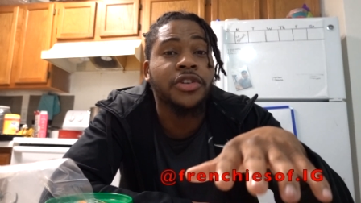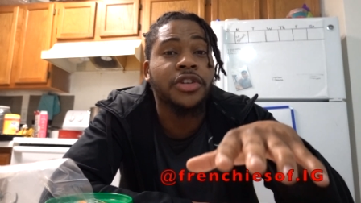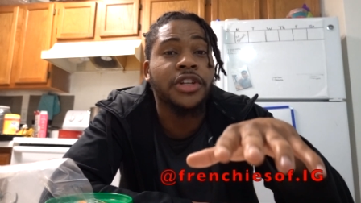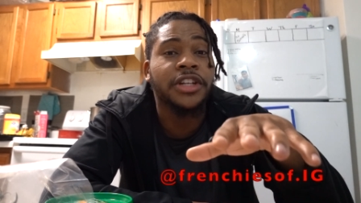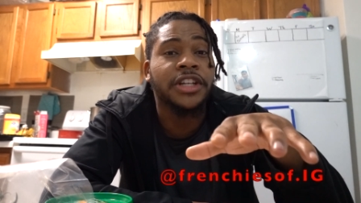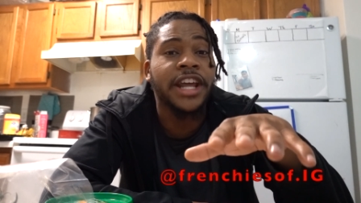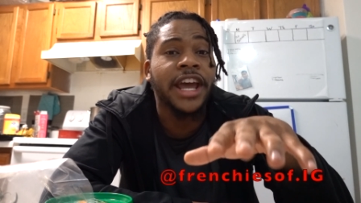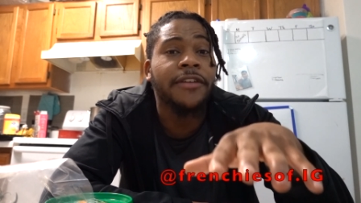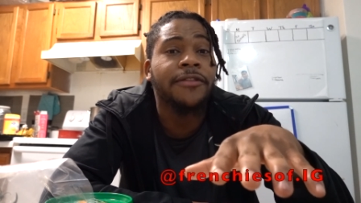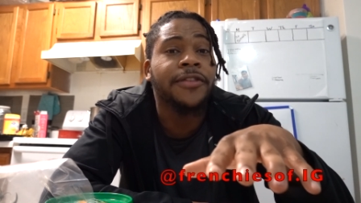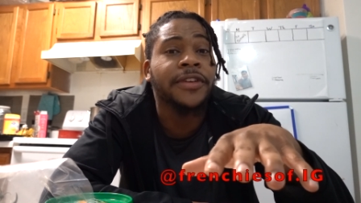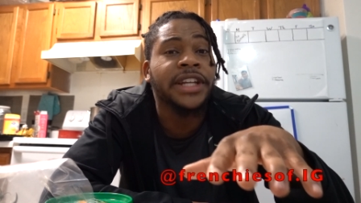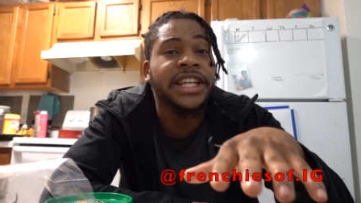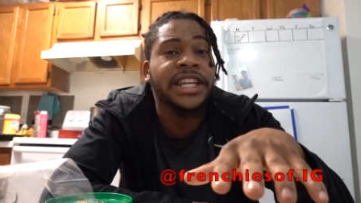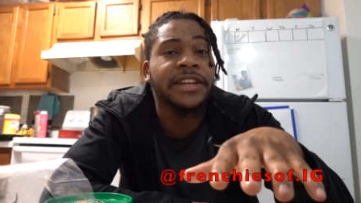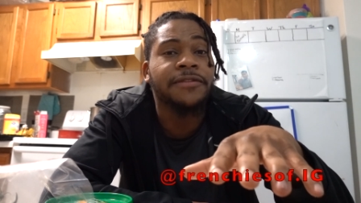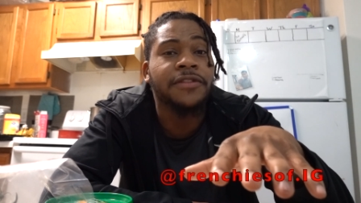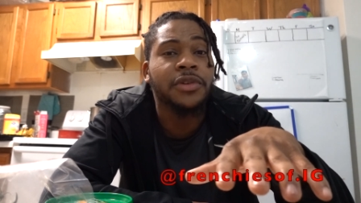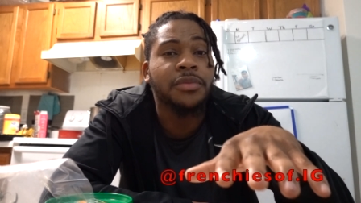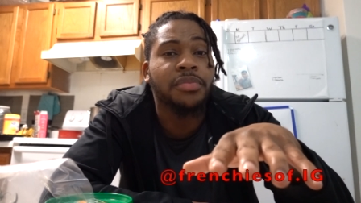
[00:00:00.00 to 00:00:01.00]
Definitely
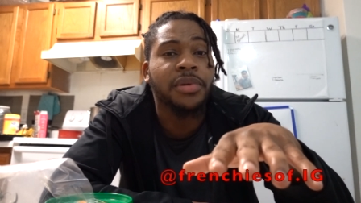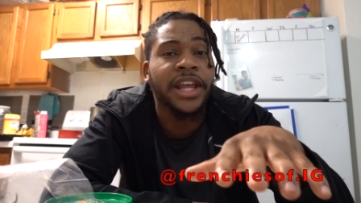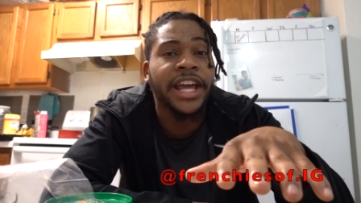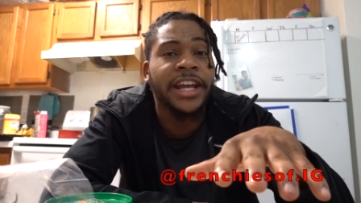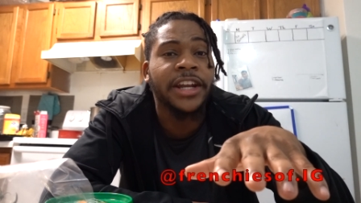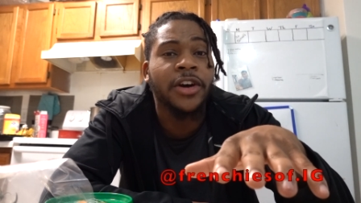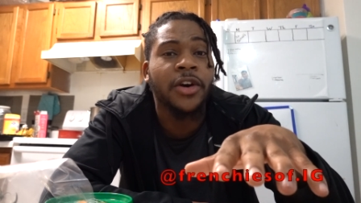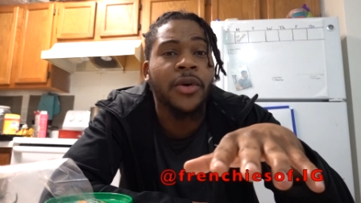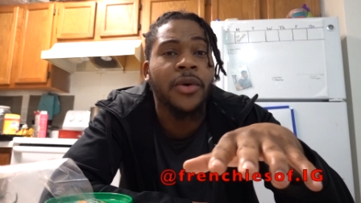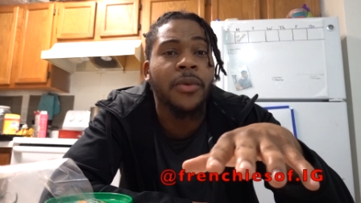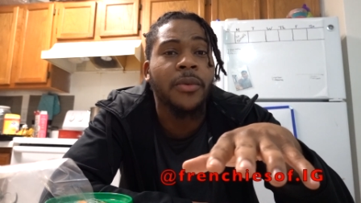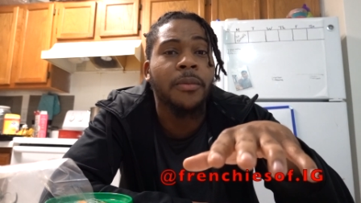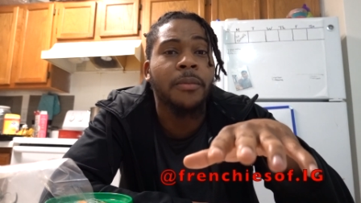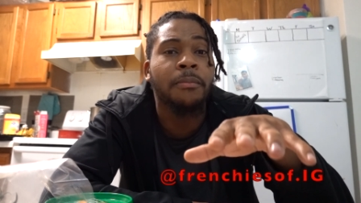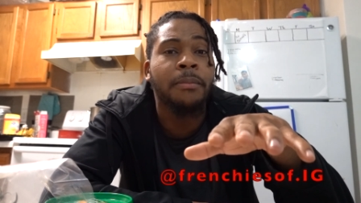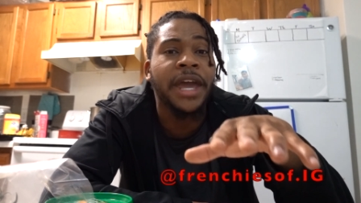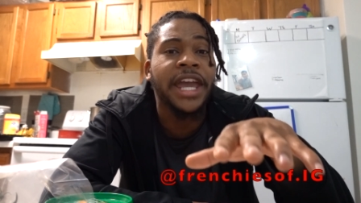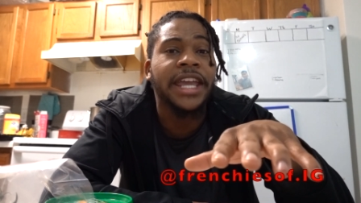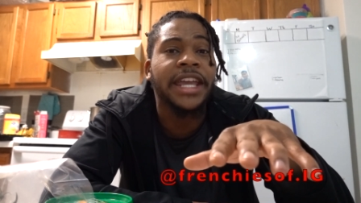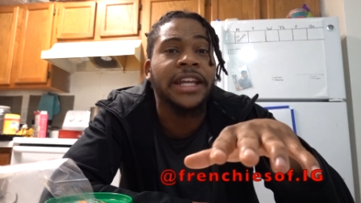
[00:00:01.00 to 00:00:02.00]
if you plan on
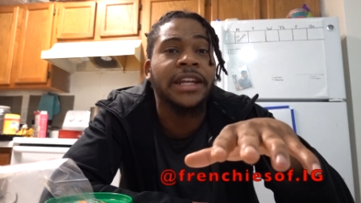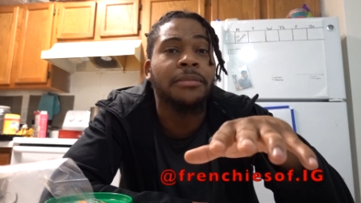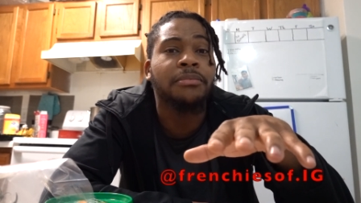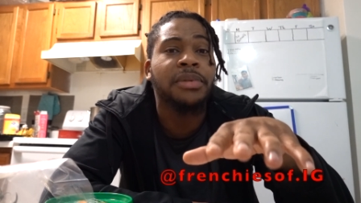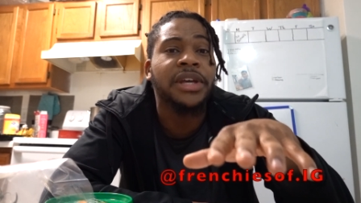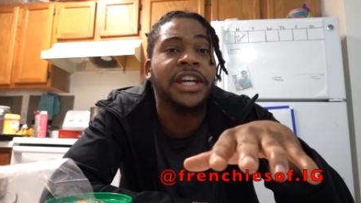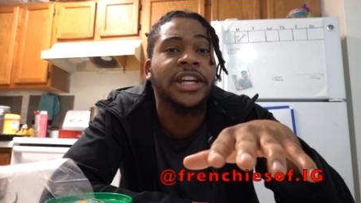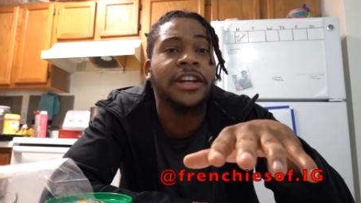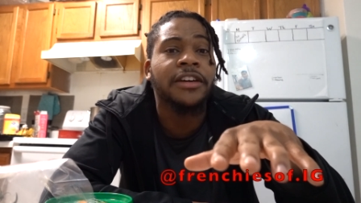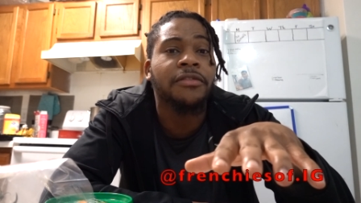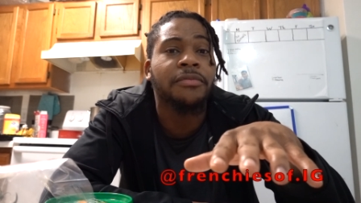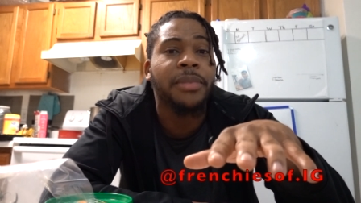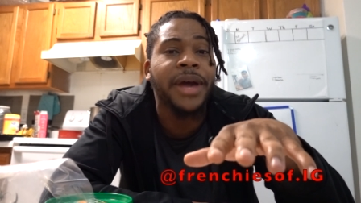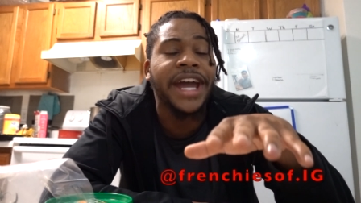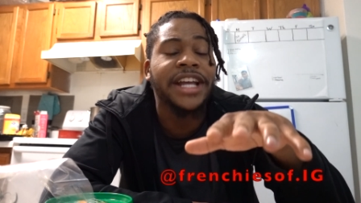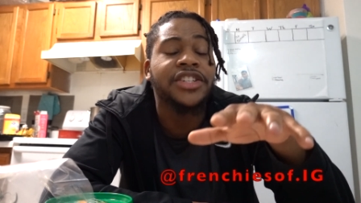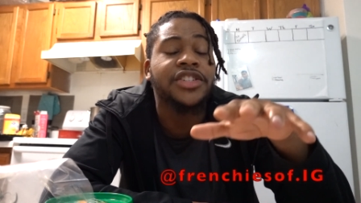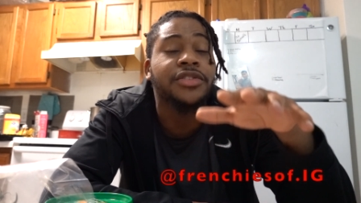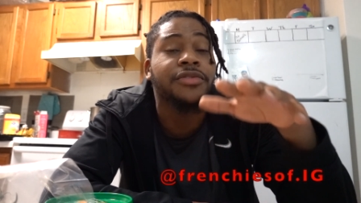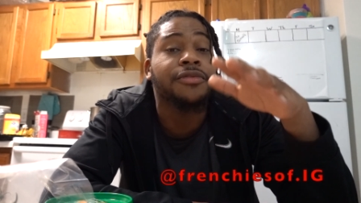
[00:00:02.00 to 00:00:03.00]
making a big enough
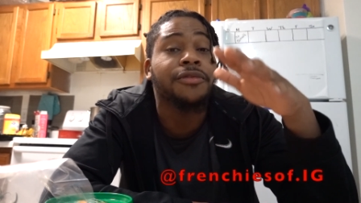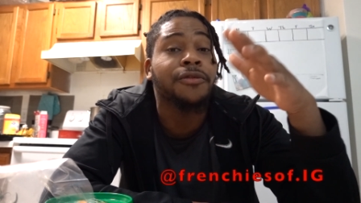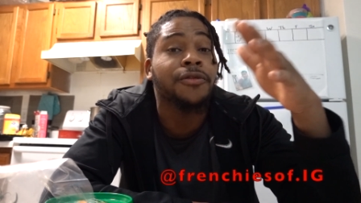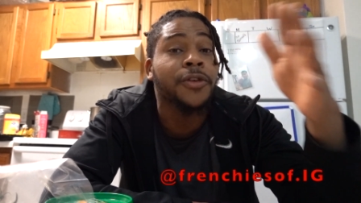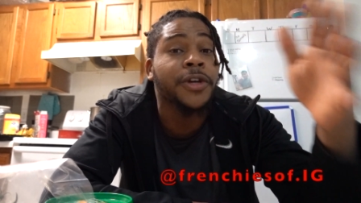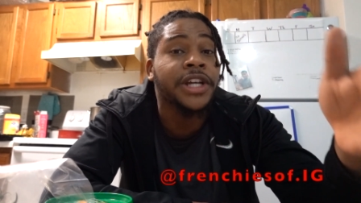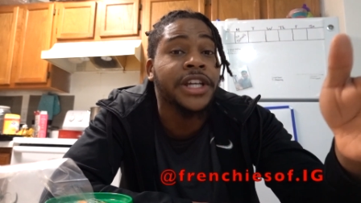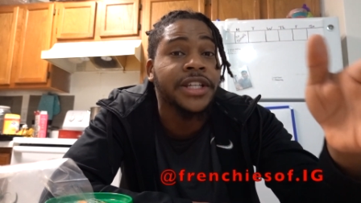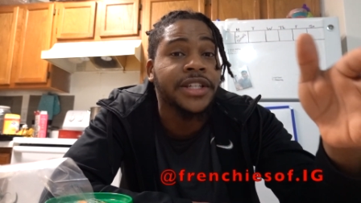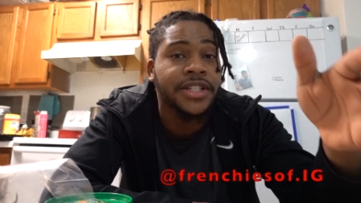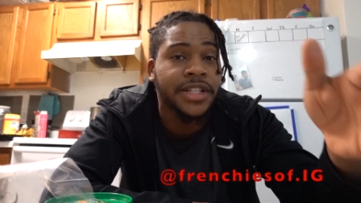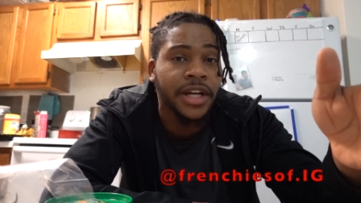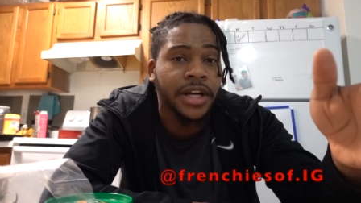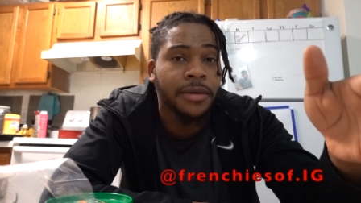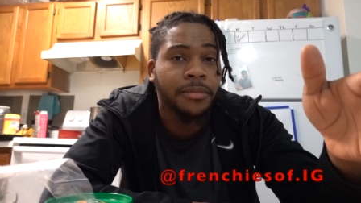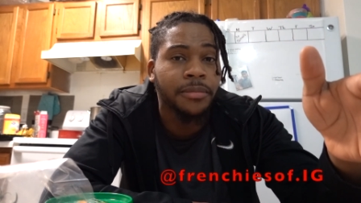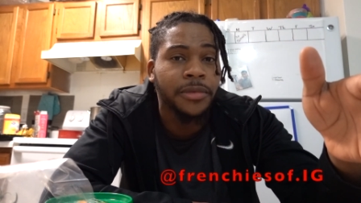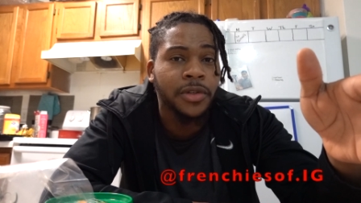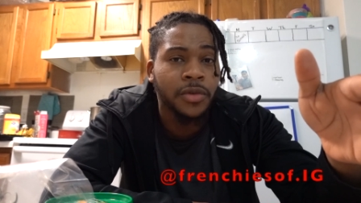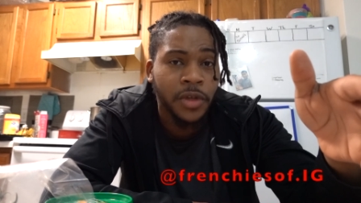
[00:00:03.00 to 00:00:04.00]
batch to freeze
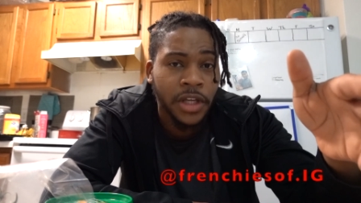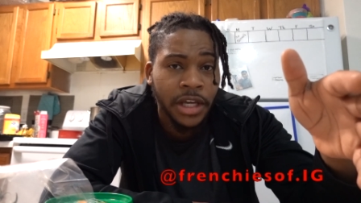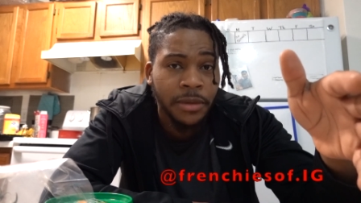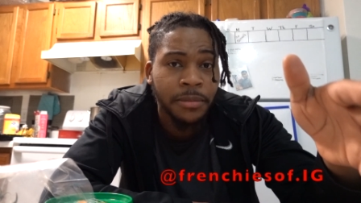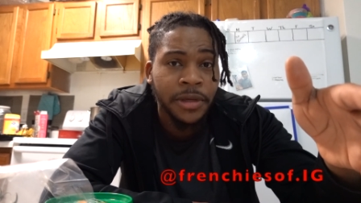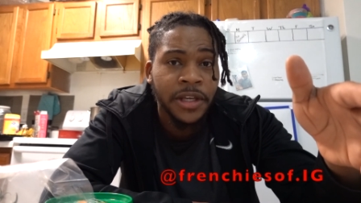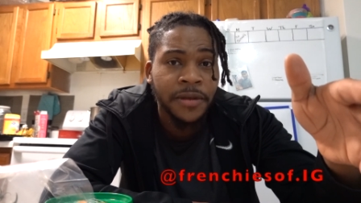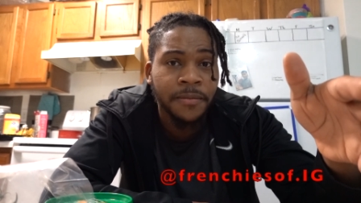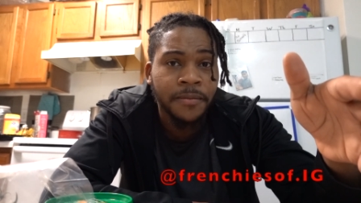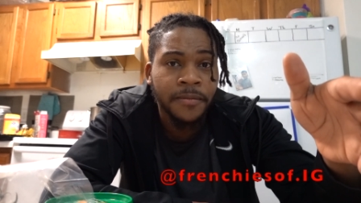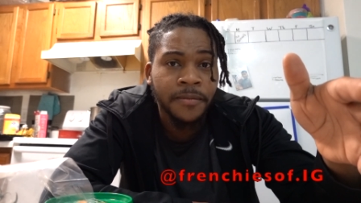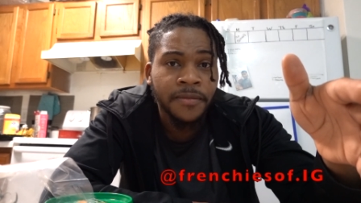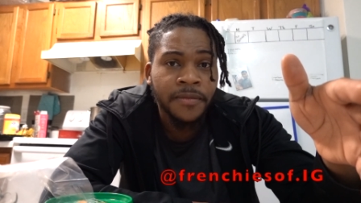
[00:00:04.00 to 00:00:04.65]
something. You get me?